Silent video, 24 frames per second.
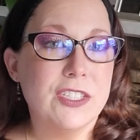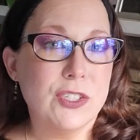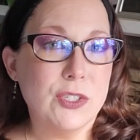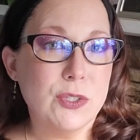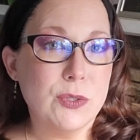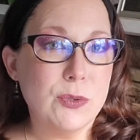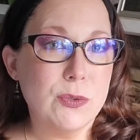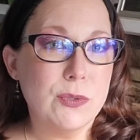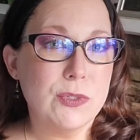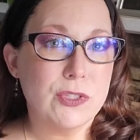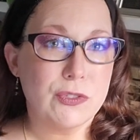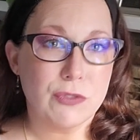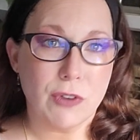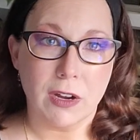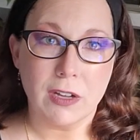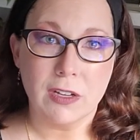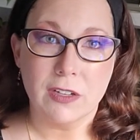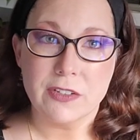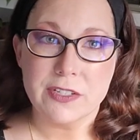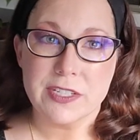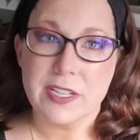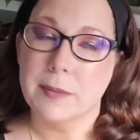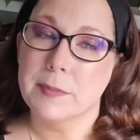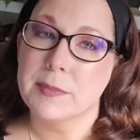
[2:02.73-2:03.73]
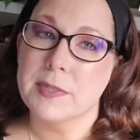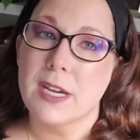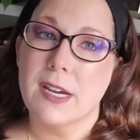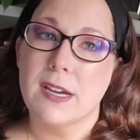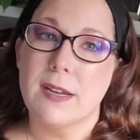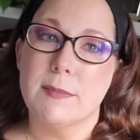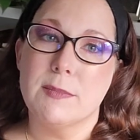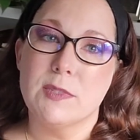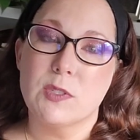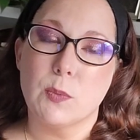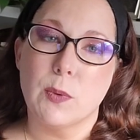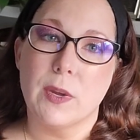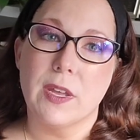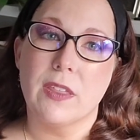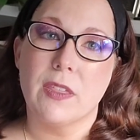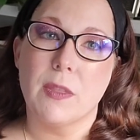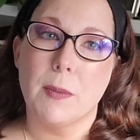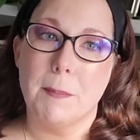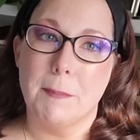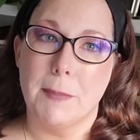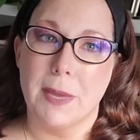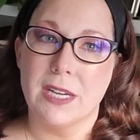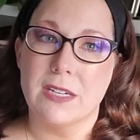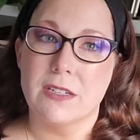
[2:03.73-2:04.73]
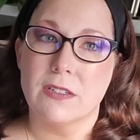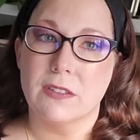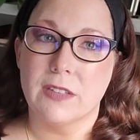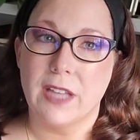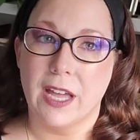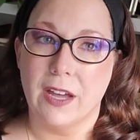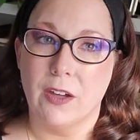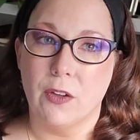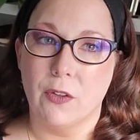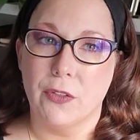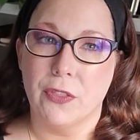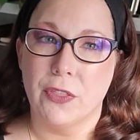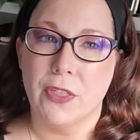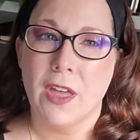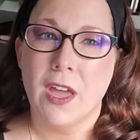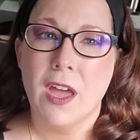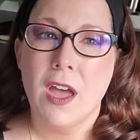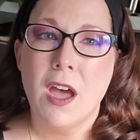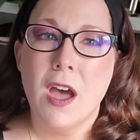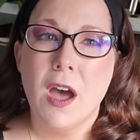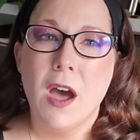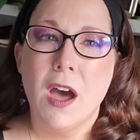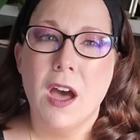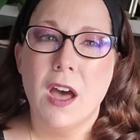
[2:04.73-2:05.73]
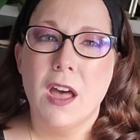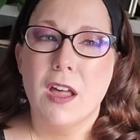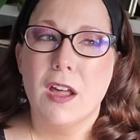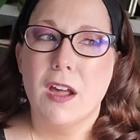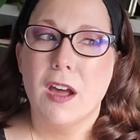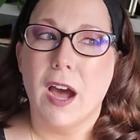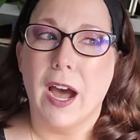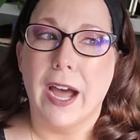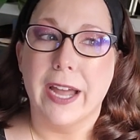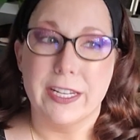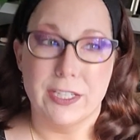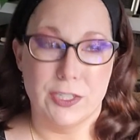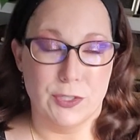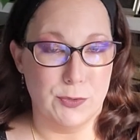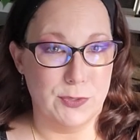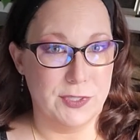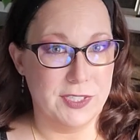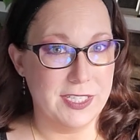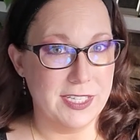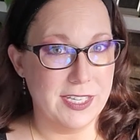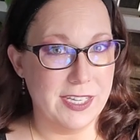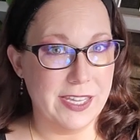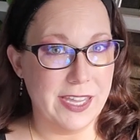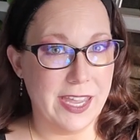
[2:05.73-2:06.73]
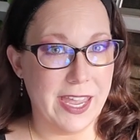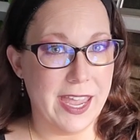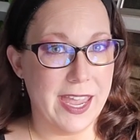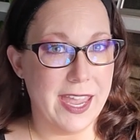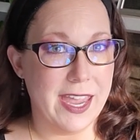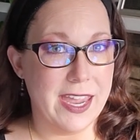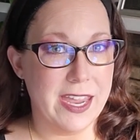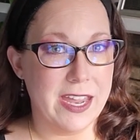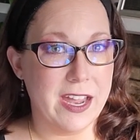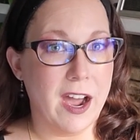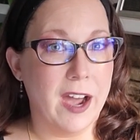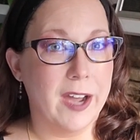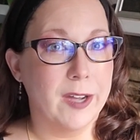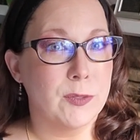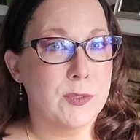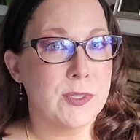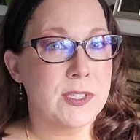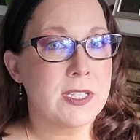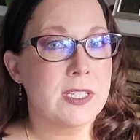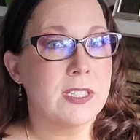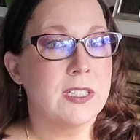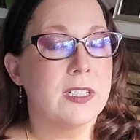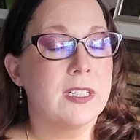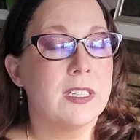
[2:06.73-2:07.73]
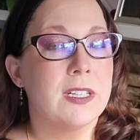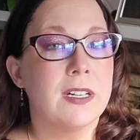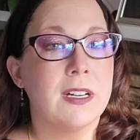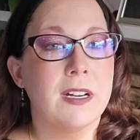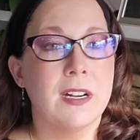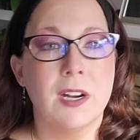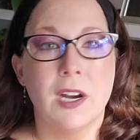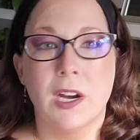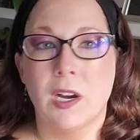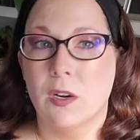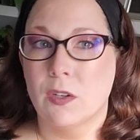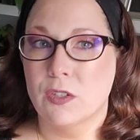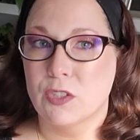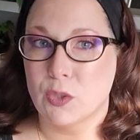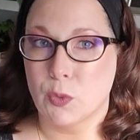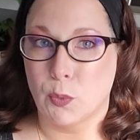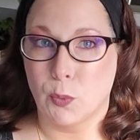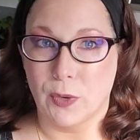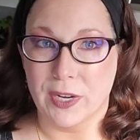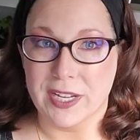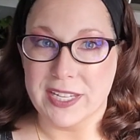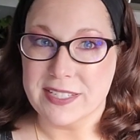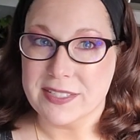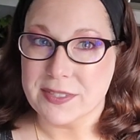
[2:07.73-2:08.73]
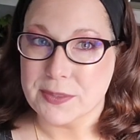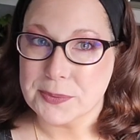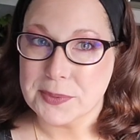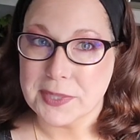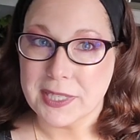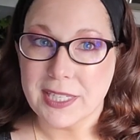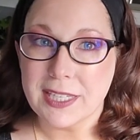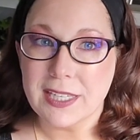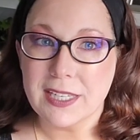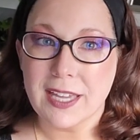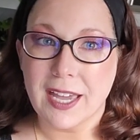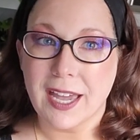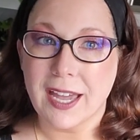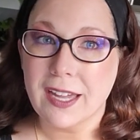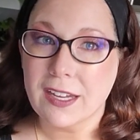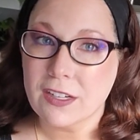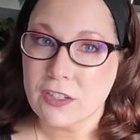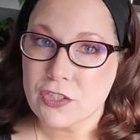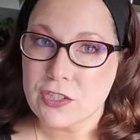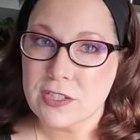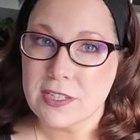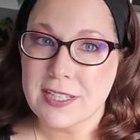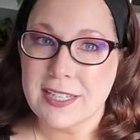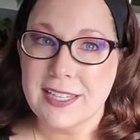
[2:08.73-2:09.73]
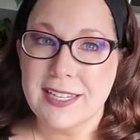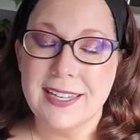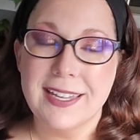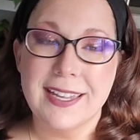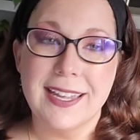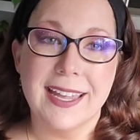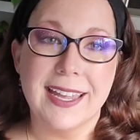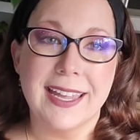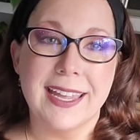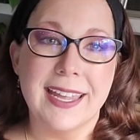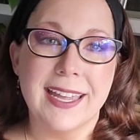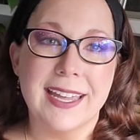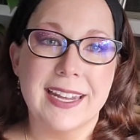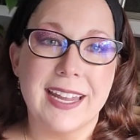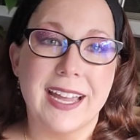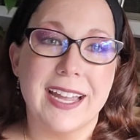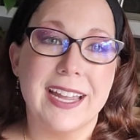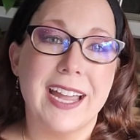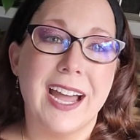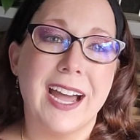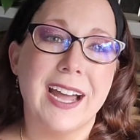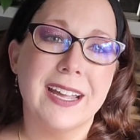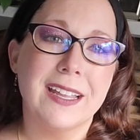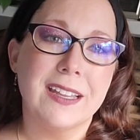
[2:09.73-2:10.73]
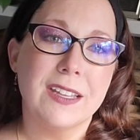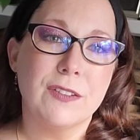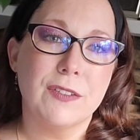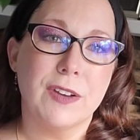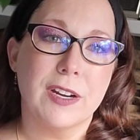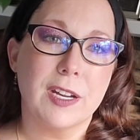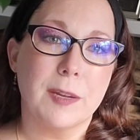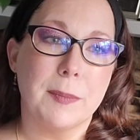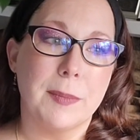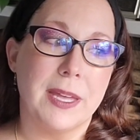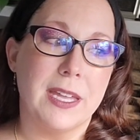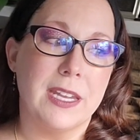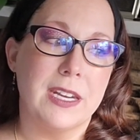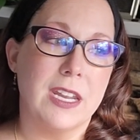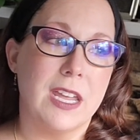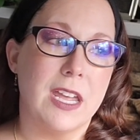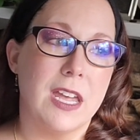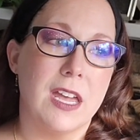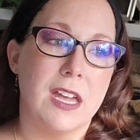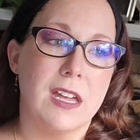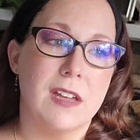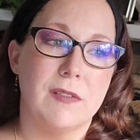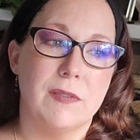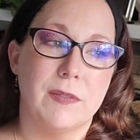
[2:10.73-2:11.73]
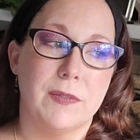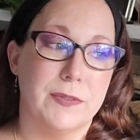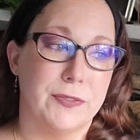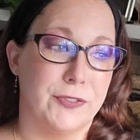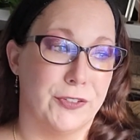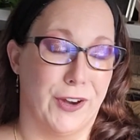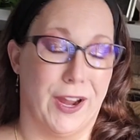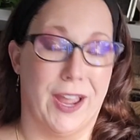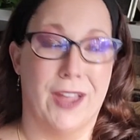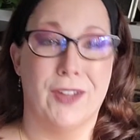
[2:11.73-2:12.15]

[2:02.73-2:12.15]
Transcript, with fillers: do struggle sometimes with mental health. I do see a counselor twice a week actually, and I highly recommend for